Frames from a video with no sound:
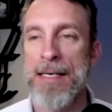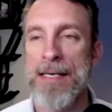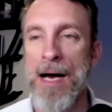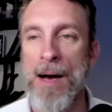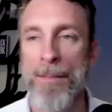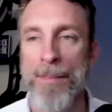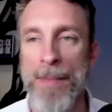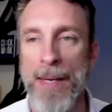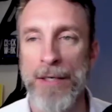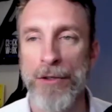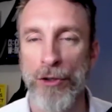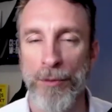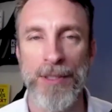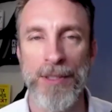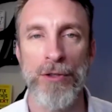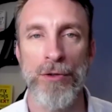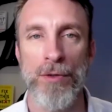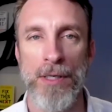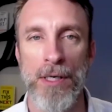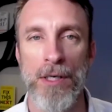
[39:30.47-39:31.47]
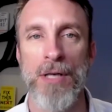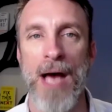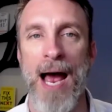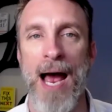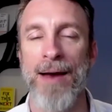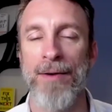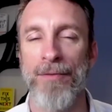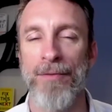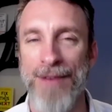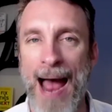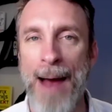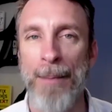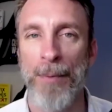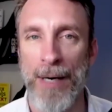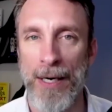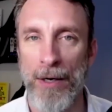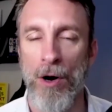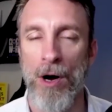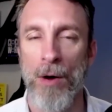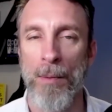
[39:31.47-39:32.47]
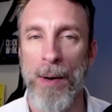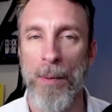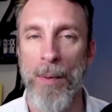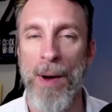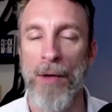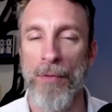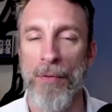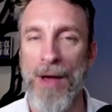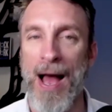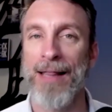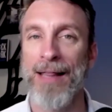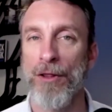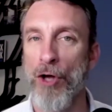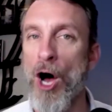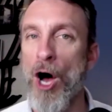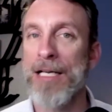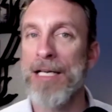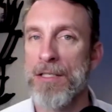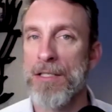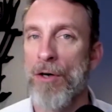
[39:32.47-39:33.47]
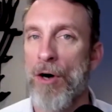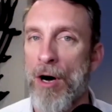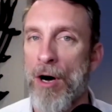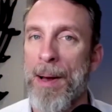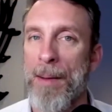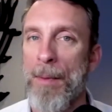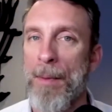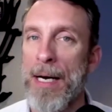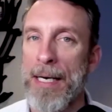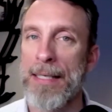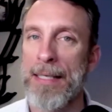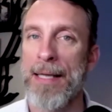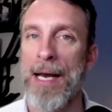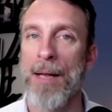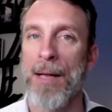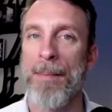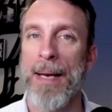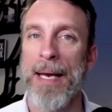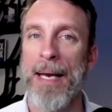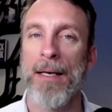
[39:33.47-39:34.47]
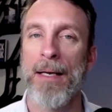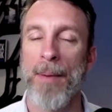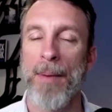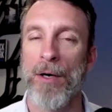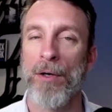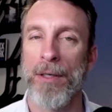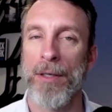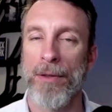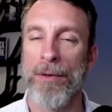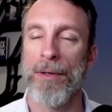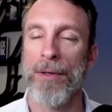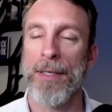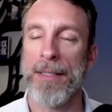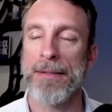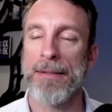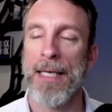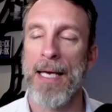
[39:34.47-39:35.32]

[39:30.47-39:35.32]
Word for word: um, it took me two years. I evaporated all my wealth. I lost all my money that I made in my early thirties.